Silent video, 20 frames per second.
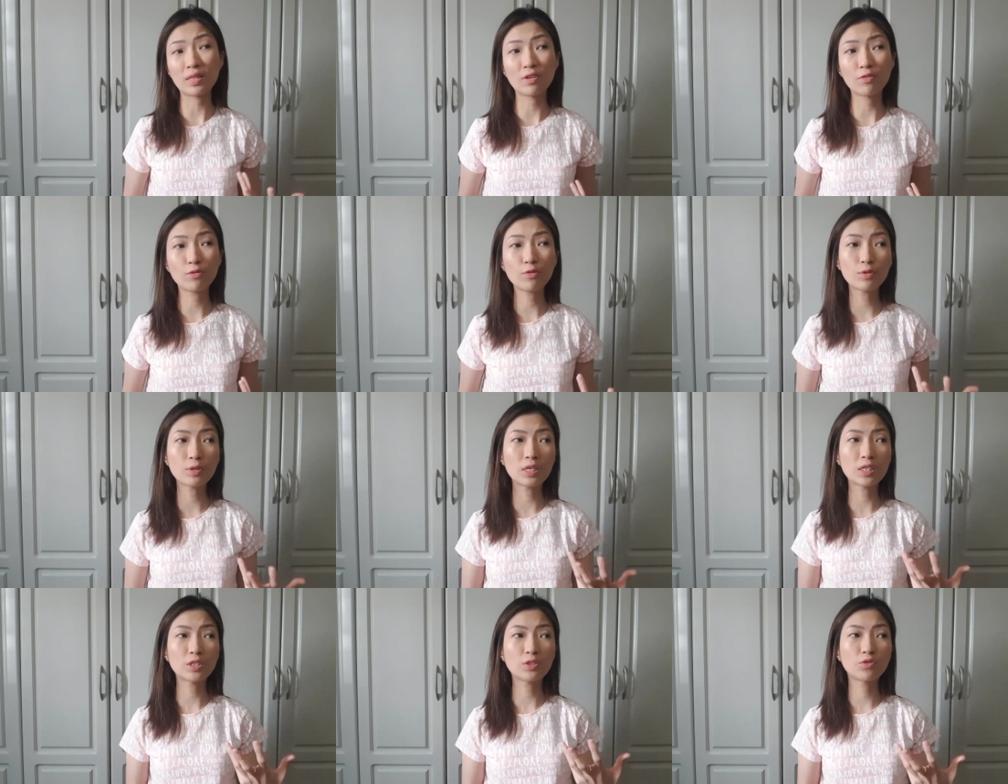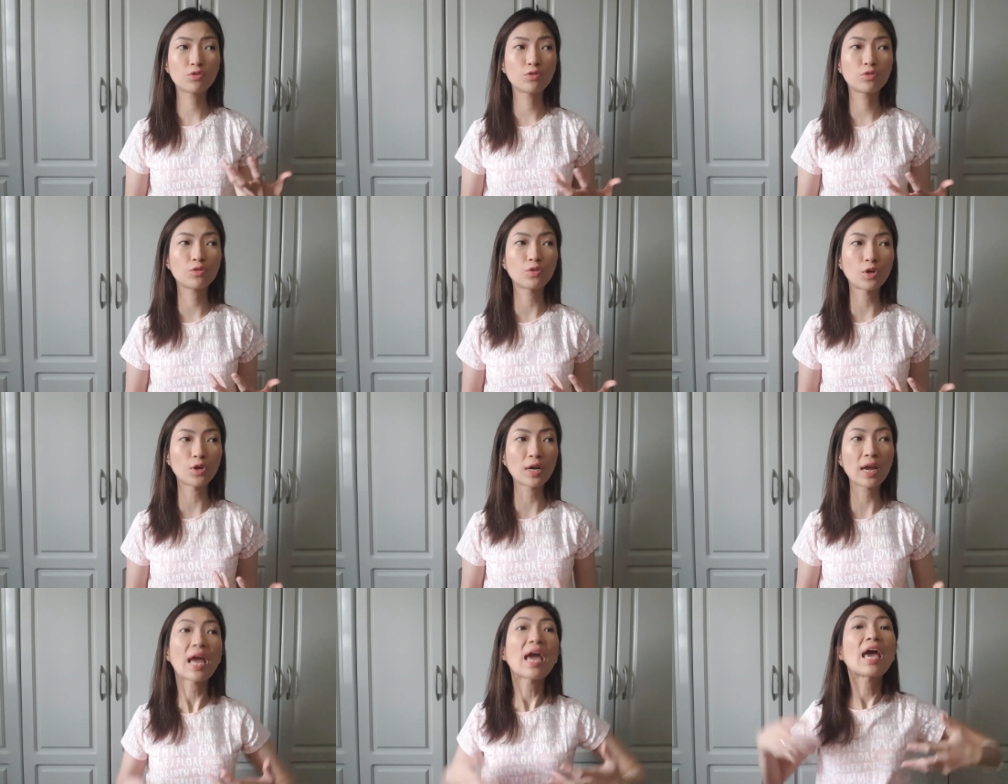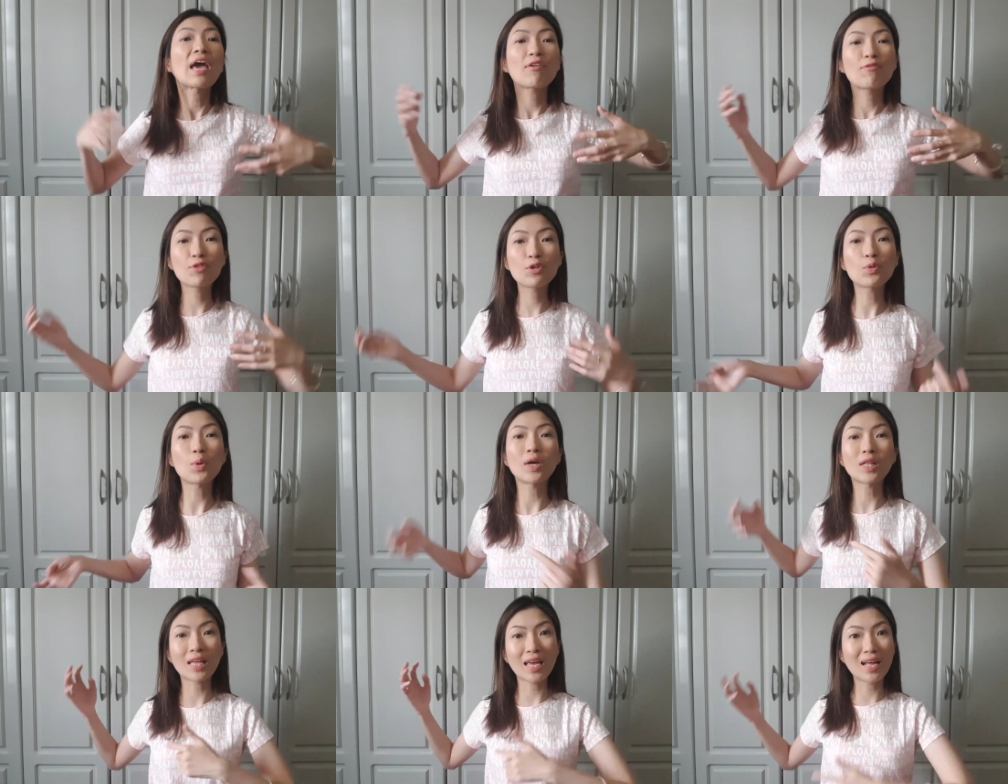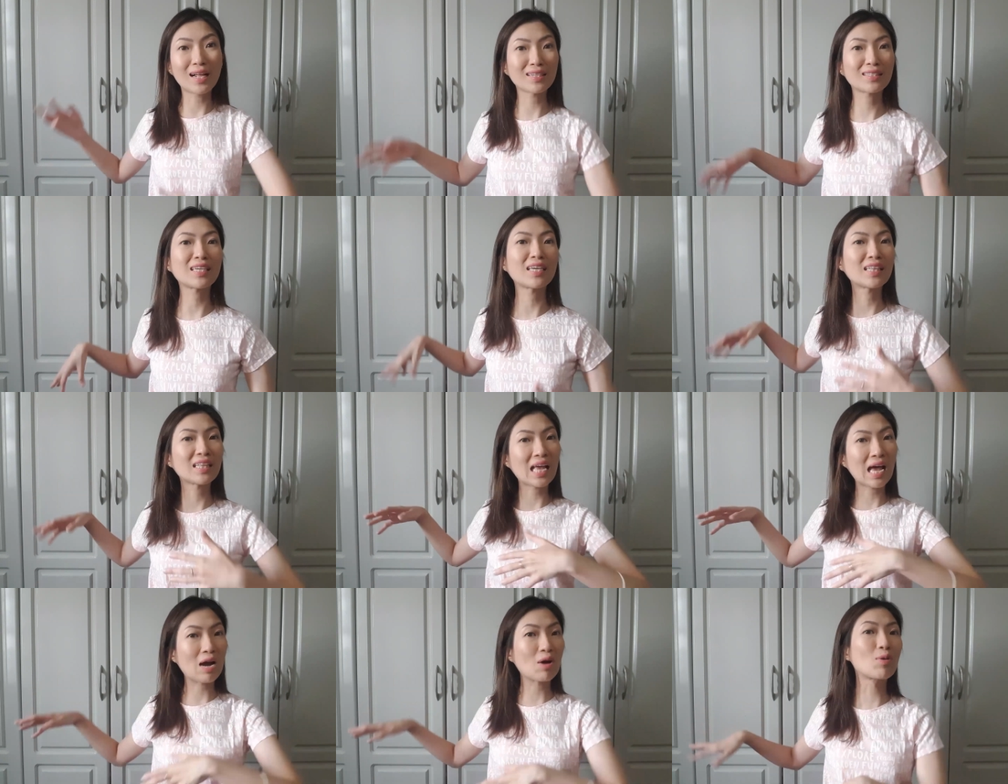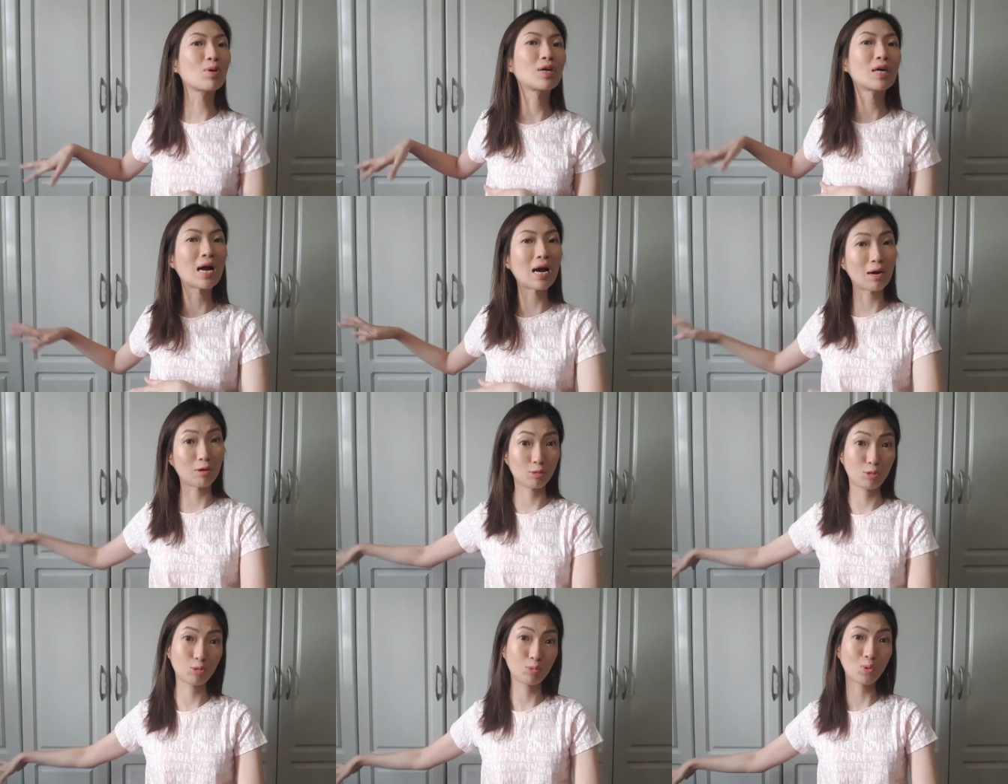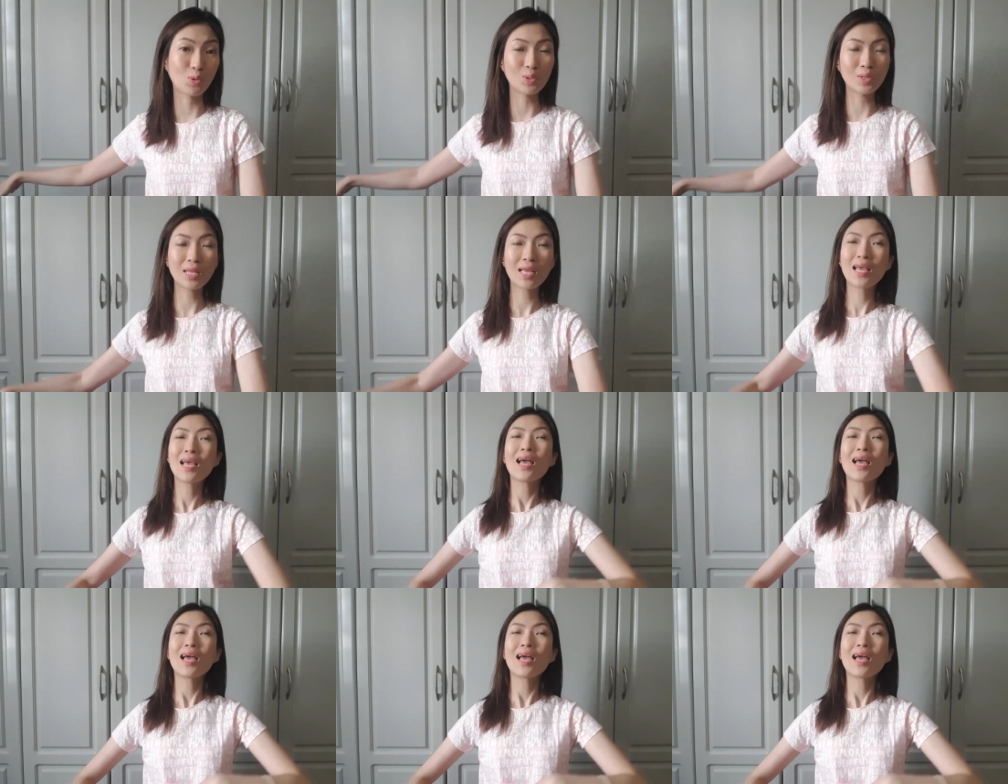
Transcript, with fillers: The food is for everyone else in our household.